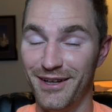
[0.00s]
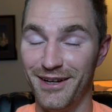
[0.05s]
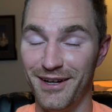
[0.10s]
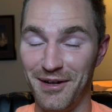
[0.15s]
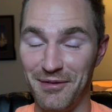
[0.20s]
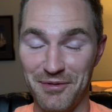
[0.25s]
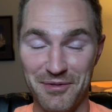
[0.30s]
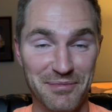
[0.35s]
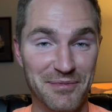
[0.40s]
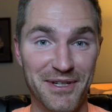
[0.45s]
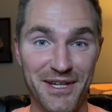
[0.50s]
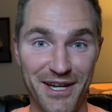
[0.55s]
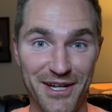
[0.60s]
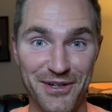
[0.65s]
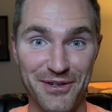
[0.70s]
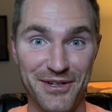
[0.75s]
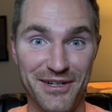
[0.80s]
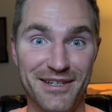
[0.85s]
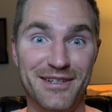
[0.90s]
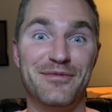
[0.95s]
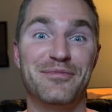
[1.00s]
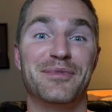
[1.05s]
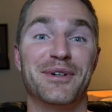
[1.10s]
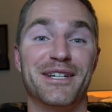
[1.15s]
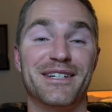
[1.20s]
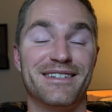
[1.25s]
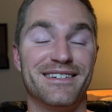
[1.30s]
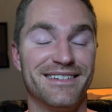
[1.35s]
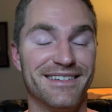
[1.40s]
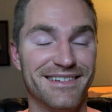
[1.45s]
I'm going to be angry,
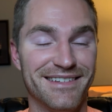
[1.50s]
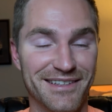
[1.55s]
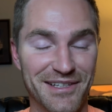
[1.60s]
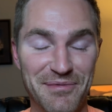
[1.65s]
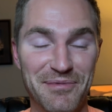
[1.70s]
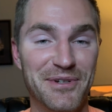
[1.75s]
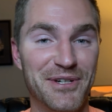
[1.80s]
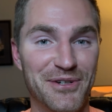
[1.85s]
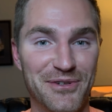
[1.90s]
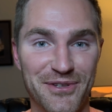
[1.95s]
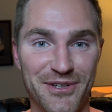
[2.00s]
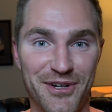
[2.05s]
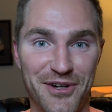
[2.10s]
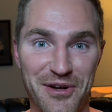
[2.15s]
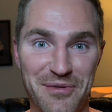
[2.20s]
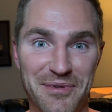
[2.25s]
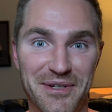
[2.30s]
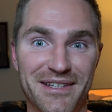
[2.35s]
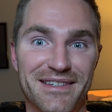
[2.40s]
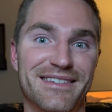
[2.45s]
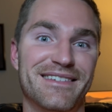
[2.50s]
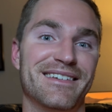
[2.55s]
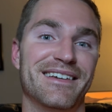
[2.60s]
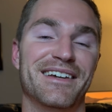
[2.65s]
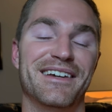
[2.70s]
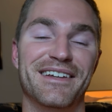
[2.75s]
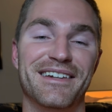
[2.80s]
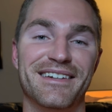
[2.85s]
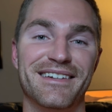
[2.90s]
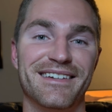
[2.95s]
but let me know in the comments
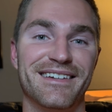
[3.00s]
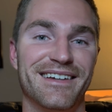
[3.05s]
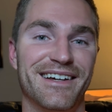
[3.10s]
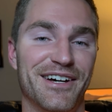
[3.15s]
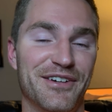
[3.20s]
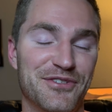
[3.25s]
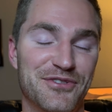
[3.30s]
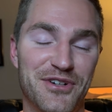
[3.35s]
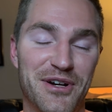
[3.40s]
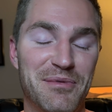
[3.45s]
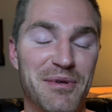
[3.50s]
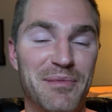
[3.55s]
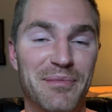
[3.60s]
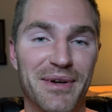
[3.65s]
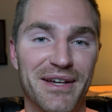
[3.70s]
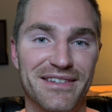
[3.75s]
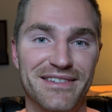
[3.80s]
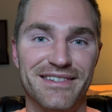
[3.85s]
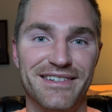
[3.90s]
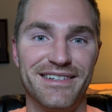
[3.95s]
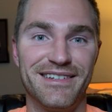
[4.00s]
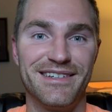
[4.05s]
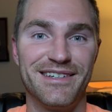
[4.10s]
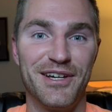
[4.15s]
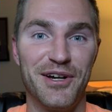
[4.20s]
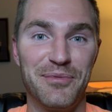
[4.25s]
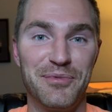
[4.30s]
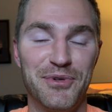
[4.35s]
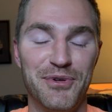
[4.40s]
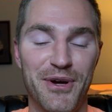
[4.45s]
and I'll try my best to
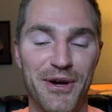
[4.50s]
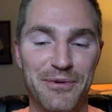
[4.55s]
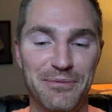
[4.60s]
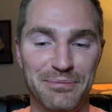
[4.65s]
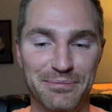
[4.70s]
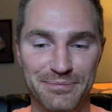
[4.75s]
help you out.